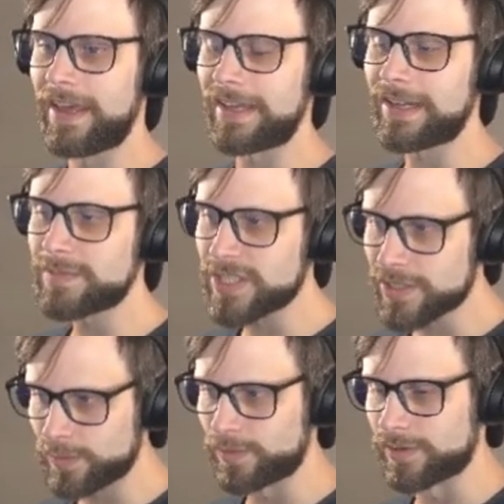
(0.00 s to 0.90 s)
And I'm
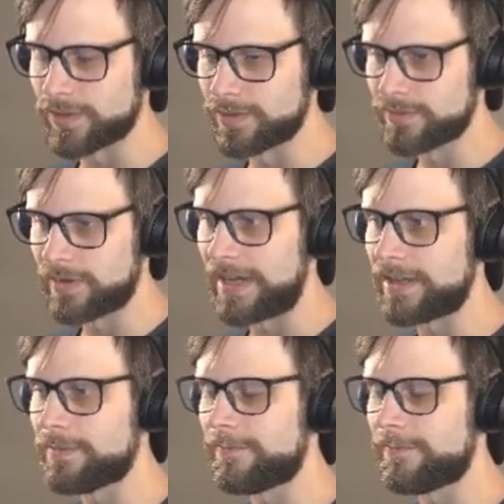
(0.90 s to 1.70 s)
sure, I am